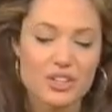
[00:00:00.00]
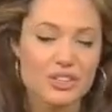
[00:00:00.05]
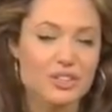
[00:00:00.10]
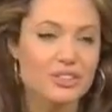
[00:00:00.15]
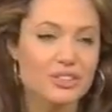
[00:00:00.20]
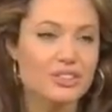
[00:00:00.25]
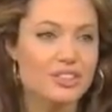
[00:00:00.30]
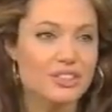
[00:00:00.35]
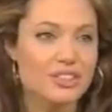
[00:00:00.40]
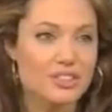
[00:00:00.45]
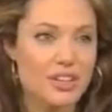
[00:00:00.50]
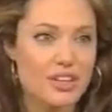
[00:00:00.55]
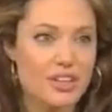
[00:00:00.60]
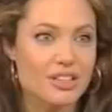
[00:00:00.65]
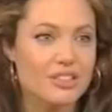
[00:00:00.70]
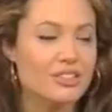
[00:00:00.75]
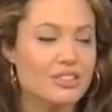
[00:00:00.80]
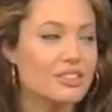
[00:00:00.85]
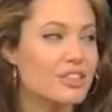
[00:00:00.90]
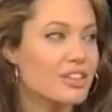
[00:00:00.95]
Jean-Hugues,
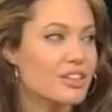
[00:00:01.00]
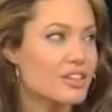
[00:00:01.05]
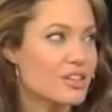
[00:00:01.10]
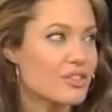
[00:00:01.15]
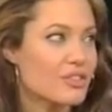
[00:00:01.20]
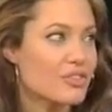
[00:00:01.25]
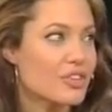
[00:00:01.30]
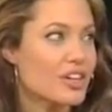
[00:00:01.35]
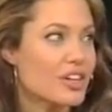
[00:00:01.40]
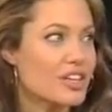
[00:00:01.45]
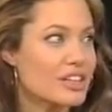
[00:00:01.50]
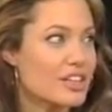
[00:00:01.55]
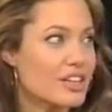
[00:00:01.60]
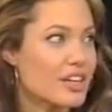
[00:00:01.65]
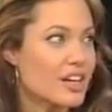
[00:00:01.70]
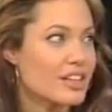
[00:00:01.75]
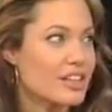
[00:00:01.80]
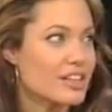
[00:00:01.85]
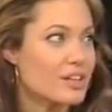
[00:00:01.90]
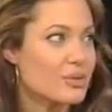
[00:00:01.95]
and for
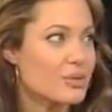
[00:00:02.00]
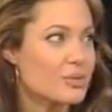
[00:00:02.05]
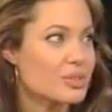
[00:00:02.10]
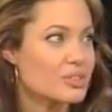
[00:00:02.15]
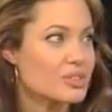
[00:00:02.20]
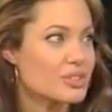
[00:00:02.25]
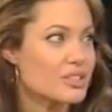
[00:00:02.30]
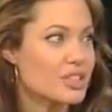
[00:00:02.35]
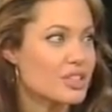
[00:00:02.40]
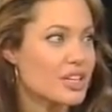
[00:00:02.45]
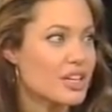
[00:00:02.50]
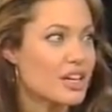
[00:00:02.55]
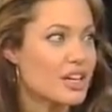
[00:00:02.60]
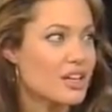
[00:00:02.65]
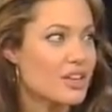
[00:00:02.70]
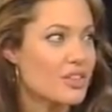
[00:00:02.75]
Ethan, I think it was,